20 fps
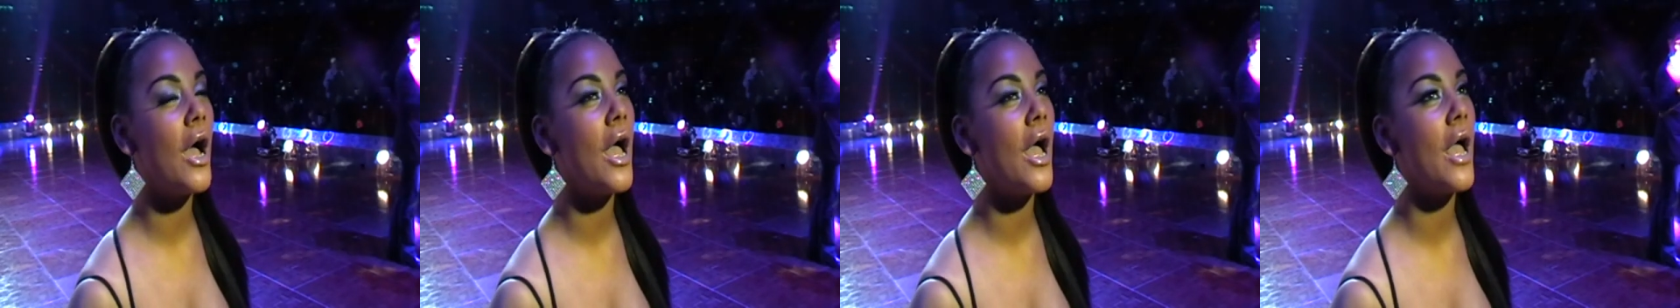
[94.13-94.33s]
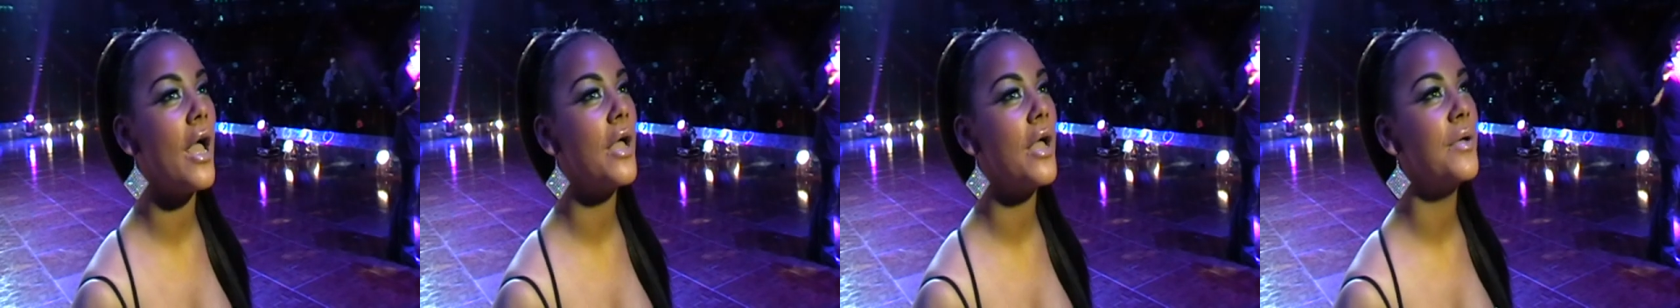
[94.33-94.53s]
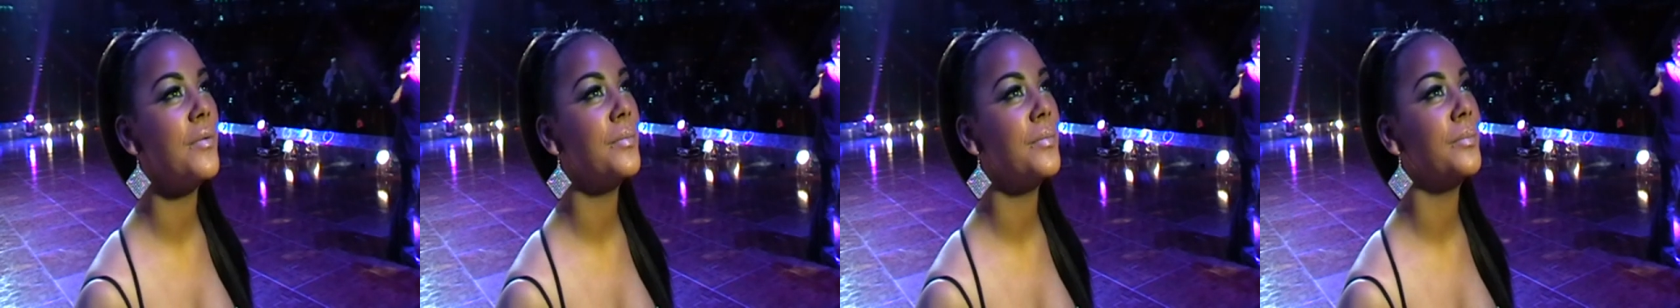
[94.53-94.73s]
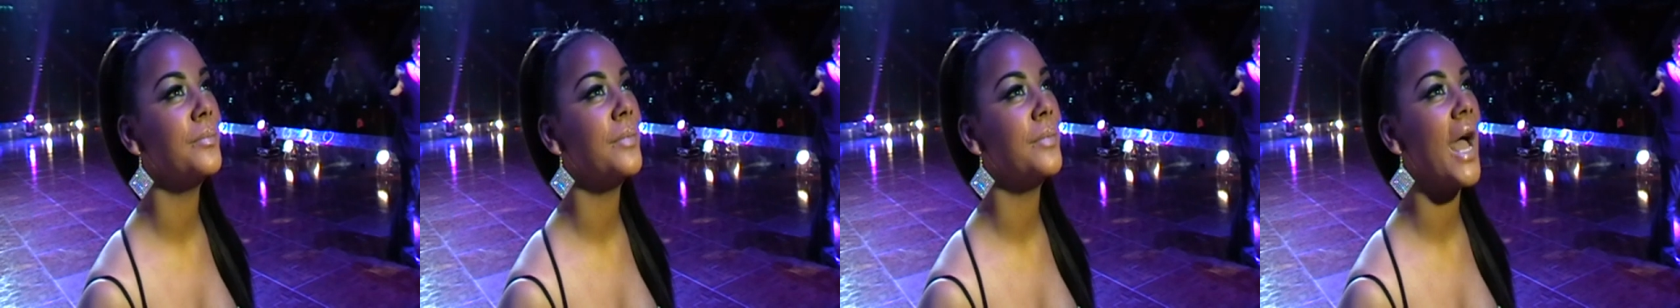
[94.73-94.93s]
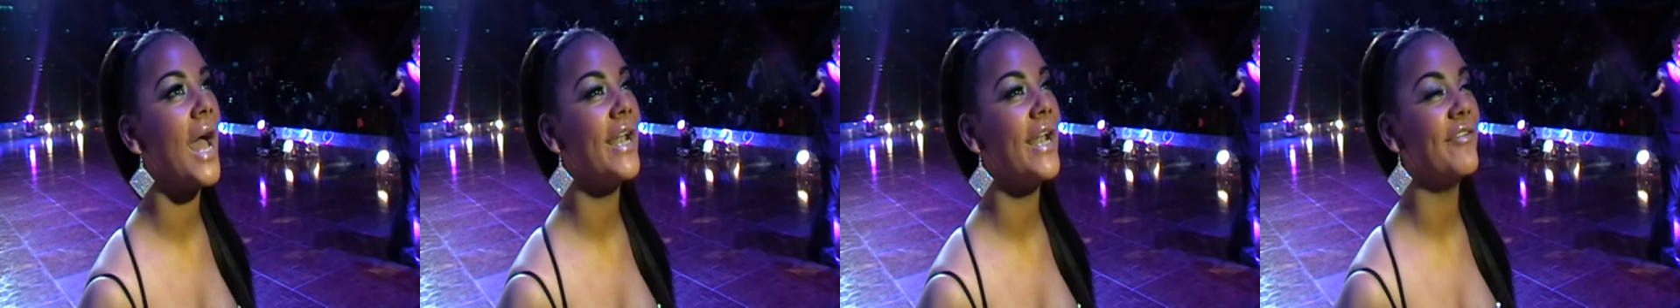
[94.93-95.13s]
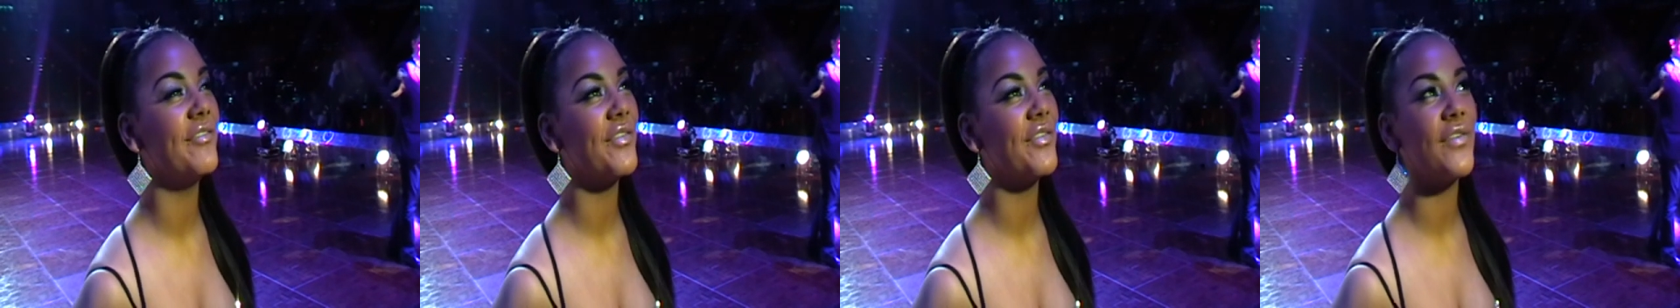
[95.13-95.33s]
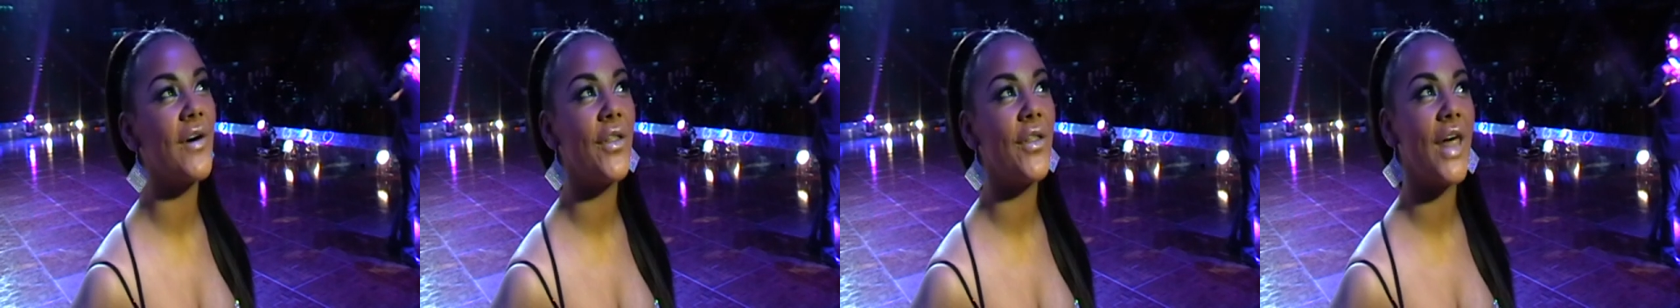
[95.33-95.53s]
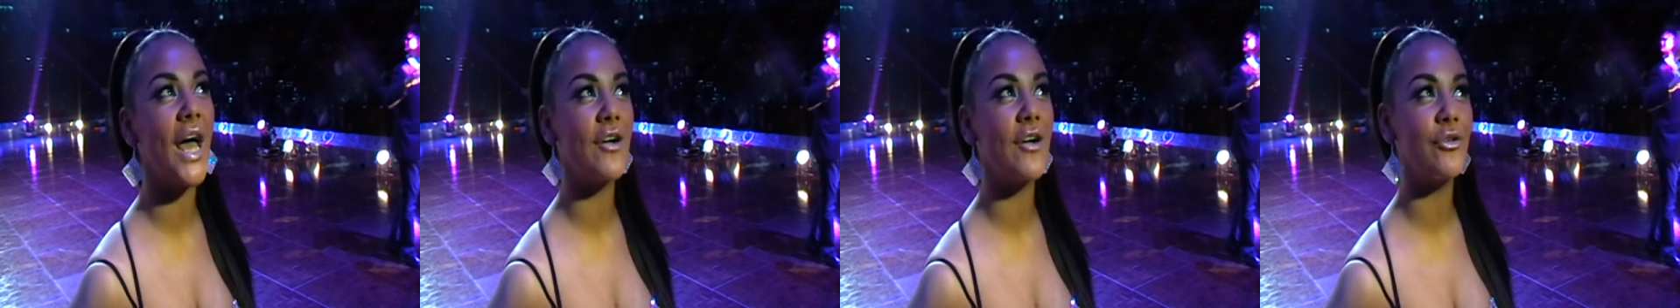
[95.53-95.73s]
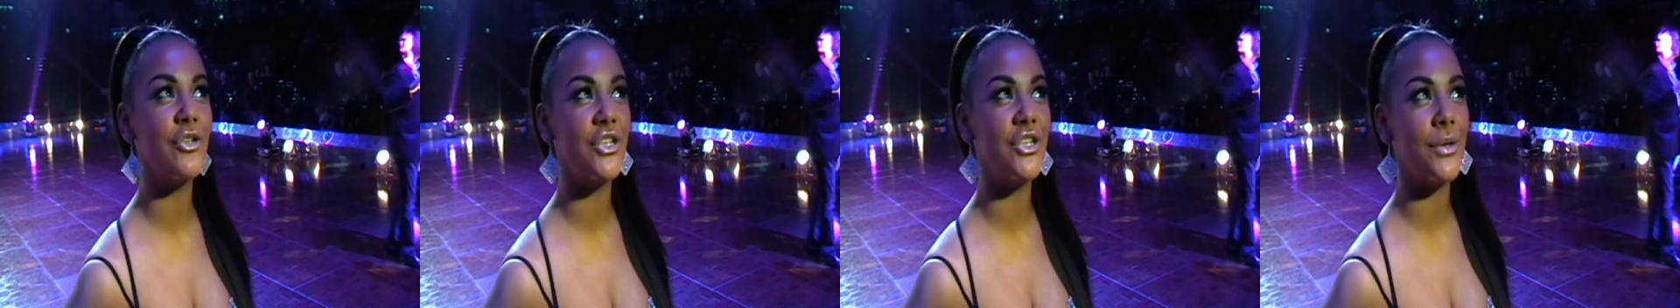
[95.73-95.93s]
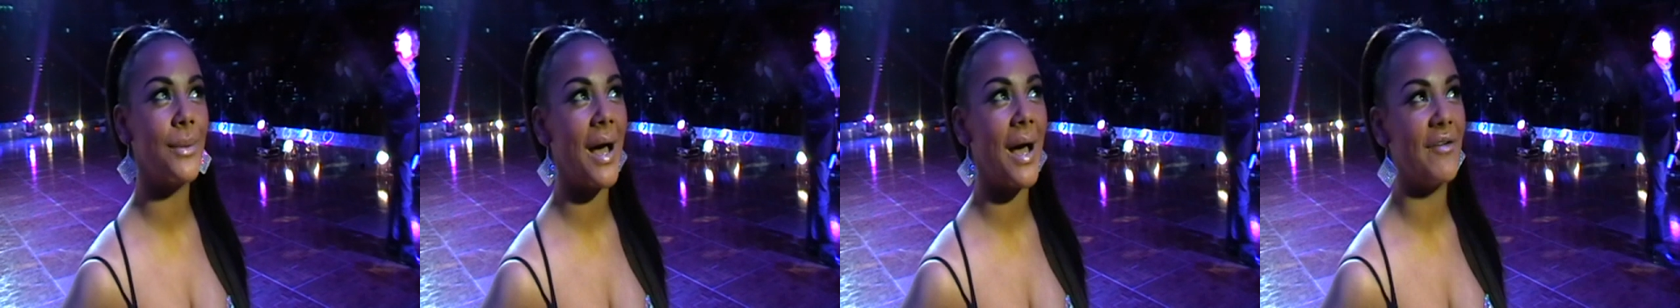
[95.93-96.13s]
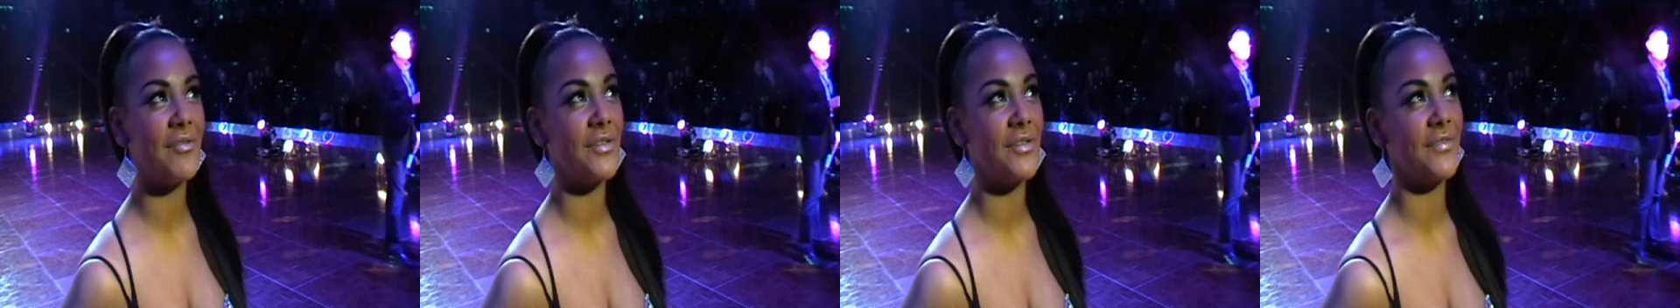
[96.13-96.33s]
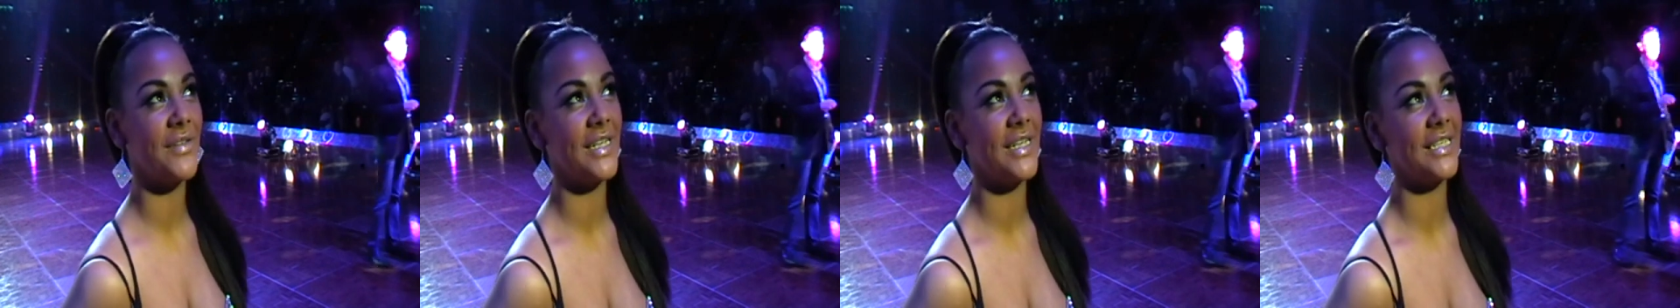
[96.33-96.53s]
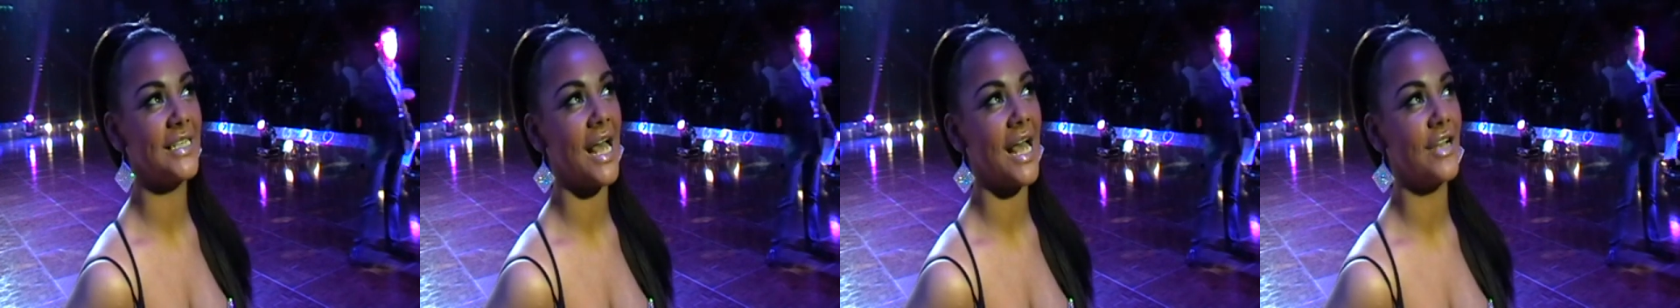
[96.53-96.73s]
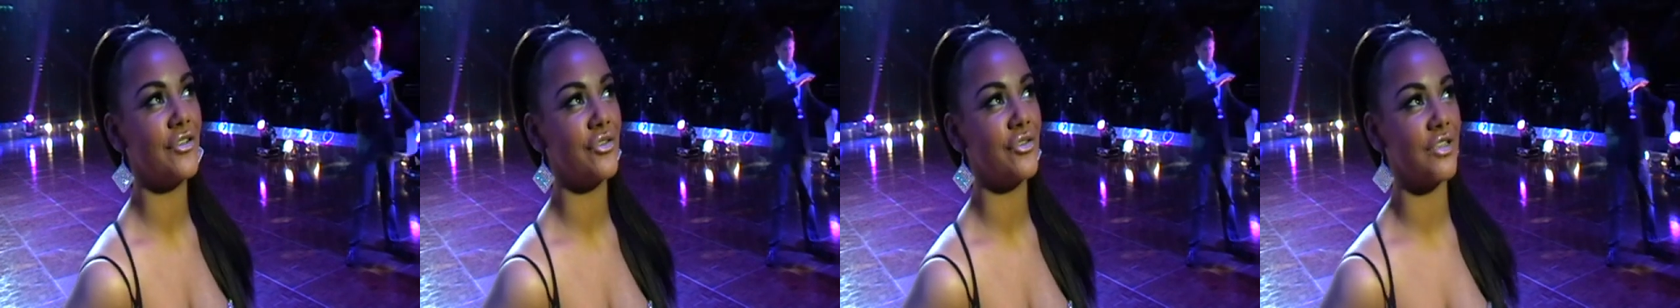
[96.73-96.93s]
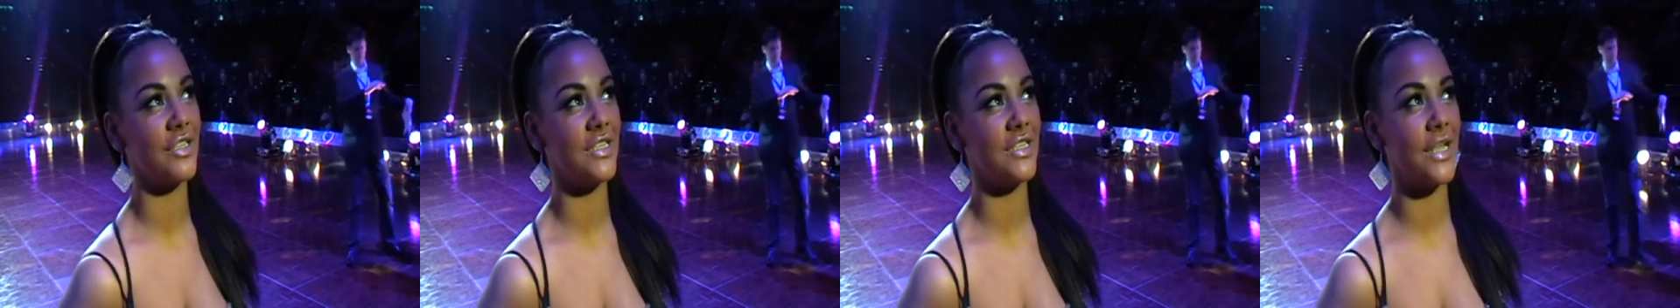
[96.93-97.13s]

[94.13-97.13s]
I never thought that I could do half the things that I've done.